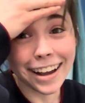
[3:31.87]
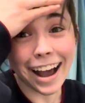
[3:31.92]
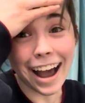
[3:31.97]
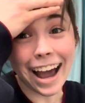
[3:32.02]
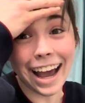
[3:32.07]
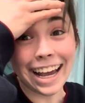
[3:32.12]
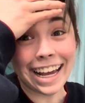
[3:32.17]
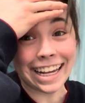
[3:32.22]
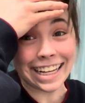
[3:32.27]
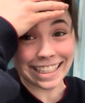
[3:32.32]

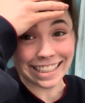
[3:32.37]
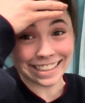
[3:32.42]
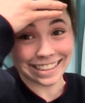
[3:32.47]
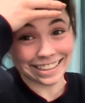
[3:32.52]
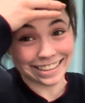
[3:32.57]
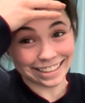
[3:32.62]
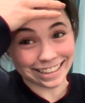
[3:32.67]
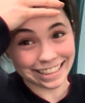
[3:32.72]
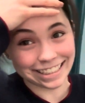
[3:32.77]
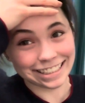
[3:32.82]
Guys,
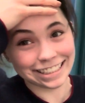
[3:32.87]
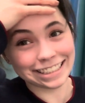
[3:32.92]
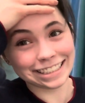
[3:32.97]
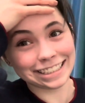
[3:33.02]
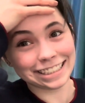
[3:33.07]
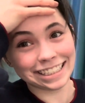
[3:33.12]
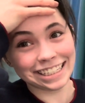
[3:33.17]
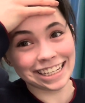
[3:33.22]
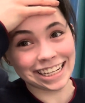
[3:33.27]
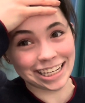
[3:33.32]
this is
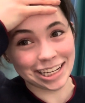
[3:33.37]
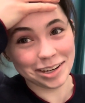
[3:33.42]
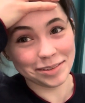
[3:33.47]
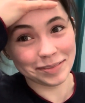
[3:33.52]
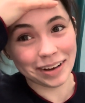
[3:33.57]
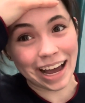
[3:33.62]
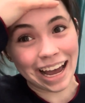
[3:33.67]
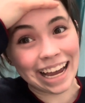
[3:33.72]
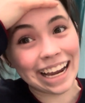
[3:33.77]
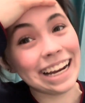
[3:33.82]

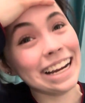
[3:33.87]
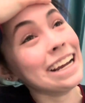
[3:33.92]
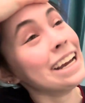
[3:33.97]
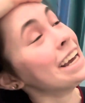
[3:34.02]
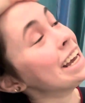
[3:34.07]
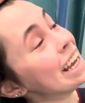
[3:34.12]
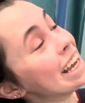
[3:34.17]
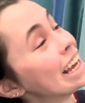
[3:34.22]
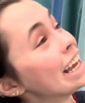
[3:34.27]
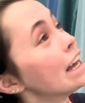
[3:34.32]
TMI.
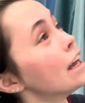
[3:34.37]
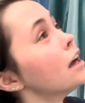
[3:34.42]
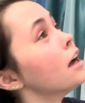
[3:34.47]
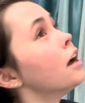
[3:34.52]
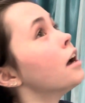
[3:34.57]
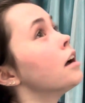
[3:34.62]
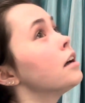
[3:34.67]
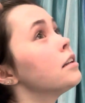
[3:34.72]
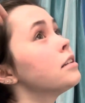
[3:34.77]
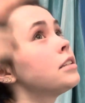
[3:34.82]

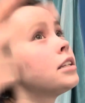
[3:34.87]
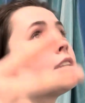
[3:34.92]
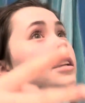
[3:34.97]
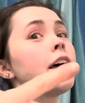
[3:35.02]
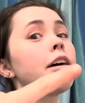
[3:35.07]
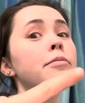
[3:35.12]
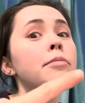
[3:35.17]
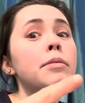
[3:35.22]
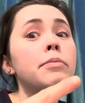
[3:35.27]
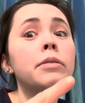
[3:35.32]
Didn't
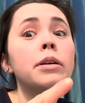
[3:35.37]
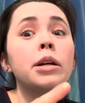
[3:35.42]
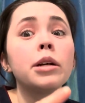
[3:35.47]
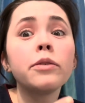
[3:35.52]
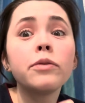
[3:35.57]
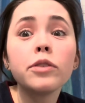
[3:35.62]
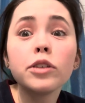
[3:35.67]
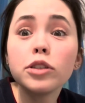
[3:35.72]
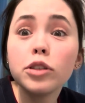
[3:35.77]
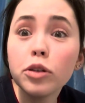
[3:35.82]
have my period
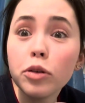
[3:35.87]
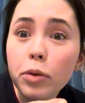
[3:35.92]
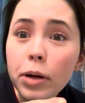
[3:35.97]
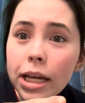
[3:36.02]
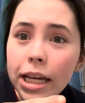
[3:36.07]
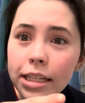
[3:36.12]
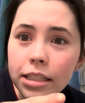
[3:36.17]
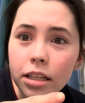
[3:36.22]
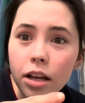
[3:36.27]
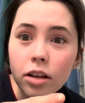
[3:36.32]
for two
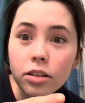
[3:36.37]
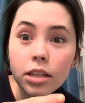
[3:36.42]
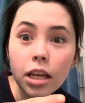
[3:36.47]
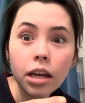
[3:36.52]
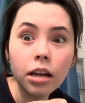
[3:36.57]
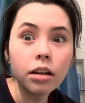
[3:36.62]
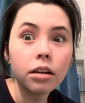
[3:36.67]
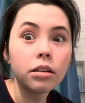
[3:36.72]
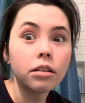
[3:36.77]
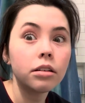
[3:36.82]
weeks. I was like,
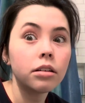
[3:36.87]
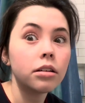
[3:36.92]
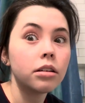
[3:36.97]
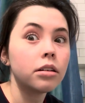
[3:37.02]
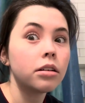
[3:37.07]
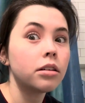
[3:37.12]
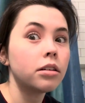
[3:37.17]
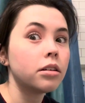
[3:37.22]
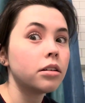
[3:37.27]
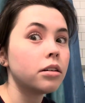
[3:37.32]

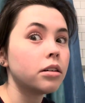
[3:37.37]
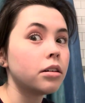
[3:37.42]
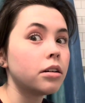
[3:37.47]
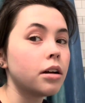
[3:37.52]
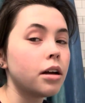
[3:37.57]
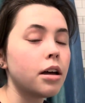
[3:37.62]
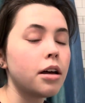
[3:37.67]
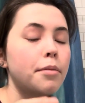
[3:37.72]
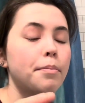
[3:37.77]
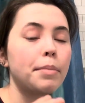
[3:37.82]

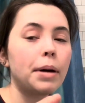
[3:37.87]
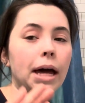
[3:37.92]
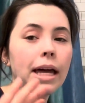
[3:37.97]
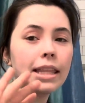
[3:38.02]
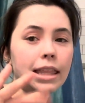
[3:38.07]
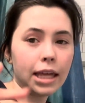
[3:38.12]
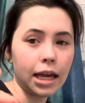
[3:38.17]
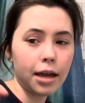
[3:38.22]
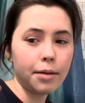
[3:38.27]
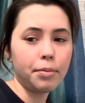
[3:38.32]
but I
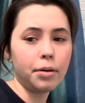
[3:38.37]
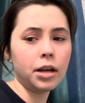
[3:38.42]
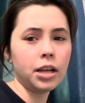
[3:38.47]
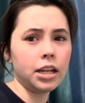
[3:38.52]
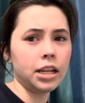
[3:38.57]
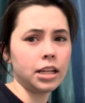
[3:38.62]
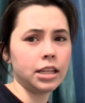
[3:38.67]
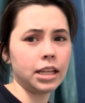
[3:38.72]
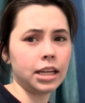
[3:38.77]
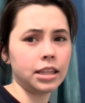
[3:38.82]
think I put it
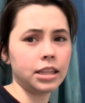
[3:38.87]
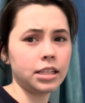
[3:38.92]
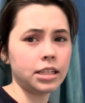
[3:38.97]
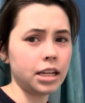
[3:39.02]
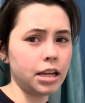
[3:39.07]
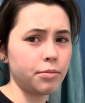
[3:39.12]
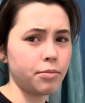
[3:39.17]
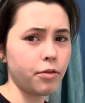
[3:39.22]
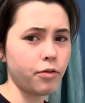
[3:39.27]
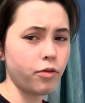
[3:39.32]
in like the
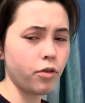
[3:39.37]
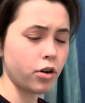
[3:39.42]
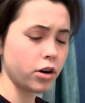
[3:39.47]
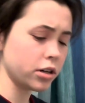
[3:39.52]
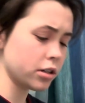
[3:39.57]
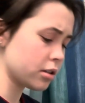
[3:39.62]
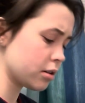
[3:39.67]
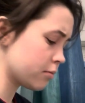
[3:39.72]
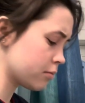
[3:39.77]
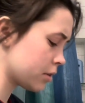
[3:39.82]
day before or
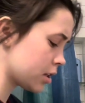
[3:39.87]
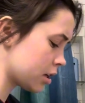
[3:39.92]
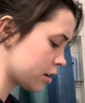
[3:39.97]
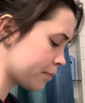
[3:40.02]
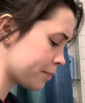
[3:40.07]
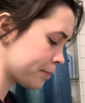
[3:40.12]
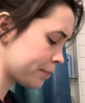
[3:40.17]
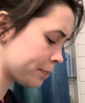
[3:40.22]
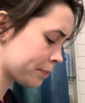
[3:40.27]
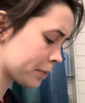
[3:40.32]

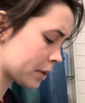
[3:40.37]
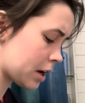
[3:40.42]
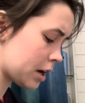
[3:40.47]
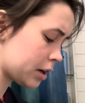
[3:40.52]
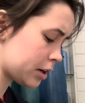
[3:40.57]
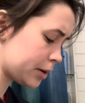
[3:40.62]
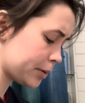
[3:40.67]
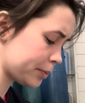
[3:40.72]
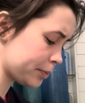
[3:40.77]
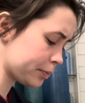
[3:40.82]
something.
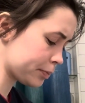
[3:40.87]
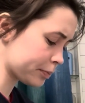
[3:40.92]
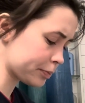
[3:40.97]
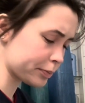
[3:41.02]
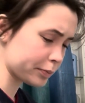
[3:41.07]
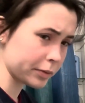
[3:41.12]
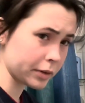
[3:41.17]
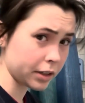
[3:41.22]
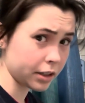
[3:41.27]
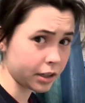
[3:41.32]
Um,
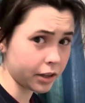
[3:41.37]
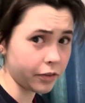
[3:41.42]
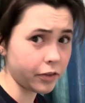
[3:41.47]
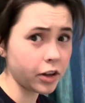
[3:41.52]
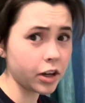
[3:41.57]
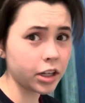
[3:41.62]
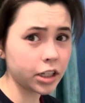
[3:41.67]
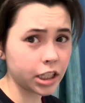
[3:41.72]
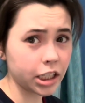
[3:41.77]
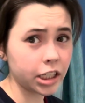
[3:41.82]
if
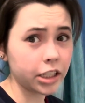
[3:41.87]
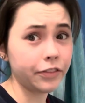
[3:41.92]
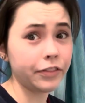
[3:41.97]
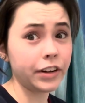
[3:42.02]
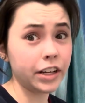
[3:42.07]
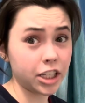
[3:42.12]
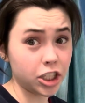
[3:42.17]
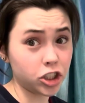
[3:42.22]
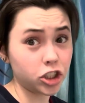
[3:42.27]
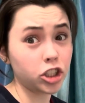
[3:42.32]
you if
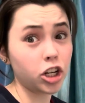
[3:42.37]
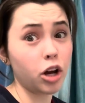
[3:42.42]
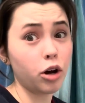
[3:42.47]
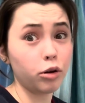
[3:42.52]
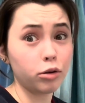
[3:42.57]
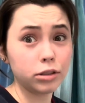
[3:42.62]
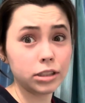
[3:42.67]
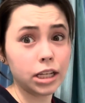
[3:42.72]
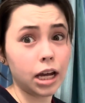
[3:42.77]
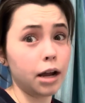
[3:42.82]
it
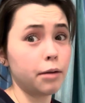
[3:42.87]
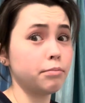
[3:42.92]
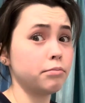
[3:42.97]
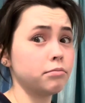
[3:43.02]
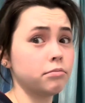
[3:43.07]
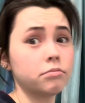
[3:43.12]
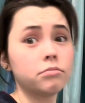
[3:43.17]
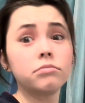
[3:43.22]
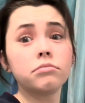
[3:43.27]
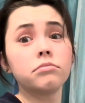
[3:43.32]
shows, I'm
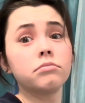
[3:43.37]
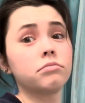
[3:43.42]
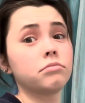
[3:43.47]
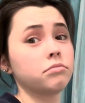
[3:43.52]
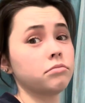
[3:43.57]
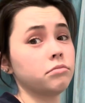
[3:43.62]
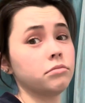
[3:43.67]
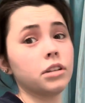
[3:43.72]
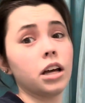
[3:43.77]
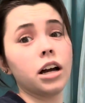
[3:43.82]

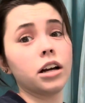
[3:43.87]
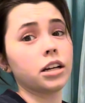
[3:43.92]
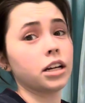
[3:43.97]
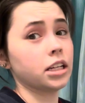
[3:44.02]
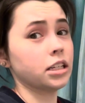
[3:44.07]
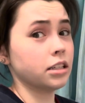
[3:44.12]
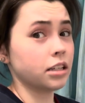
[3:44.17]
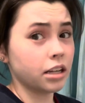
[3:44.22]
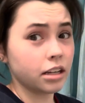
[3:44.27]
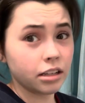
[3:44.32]
not
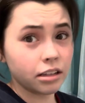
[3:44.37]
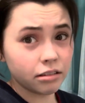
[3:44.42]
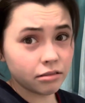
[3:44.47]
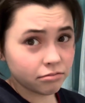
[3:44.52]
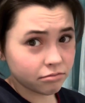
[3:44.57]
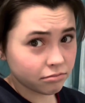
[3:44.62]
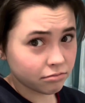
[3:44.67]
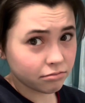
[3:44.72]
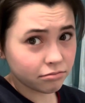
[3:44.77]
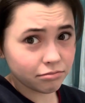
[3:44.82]
getting
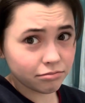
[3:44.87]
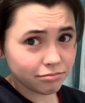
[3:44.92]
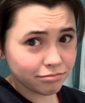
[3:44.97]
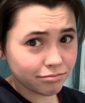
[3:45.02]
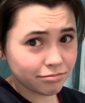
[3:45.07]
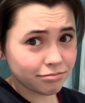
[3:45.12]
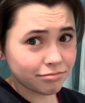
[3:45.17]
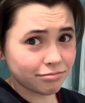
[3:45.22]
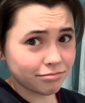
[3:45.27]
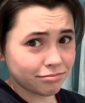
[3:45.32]

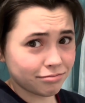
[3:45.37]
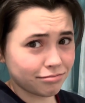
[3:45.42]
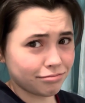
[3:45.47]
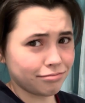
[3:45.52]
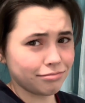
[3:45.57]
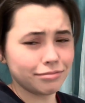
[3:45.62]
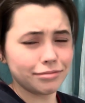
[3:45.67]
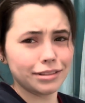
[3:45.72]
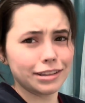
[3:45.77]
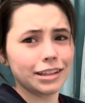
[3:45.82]

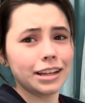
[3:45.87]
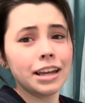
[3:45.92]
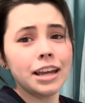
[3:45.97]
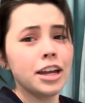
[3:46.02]
any.